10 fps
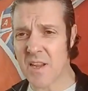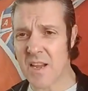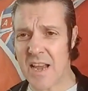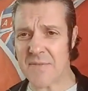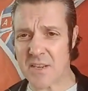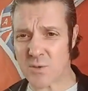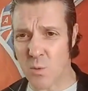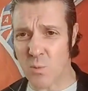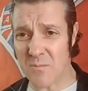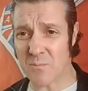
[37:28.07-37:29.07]
And that's what
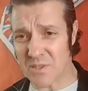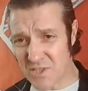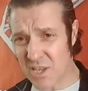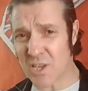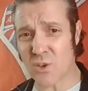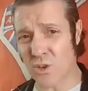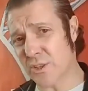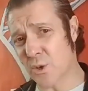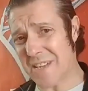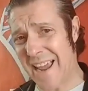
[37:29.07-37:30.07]
we're particularly
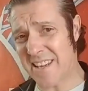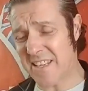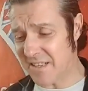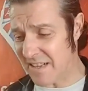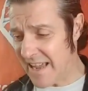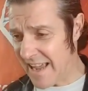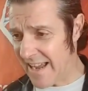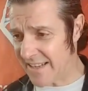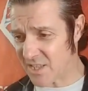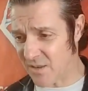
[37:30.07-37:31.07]
good at here
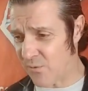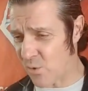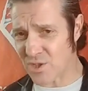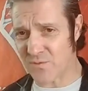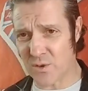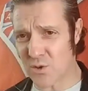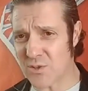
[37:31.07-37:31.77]
at A Force for Good.